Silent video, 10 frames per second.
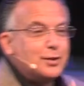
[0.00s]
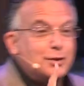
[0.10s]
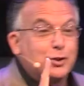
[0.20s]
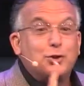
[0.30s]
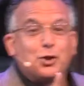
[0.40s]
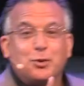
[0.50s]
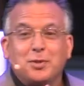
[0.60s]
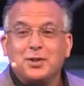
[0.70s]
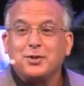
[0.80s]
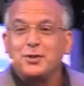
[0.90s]

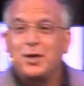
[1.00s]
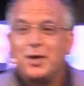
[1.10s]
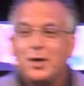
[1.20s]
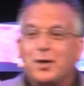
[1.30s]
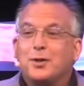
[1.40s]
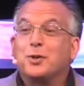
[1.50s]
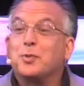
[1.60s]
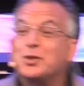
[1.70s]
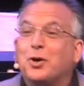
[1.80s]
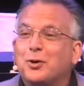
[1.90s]
determines the
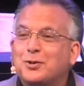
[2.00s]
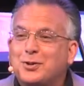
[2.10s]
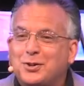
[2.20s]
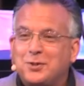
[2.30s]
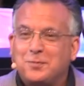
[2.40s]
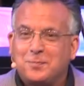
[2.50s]
results.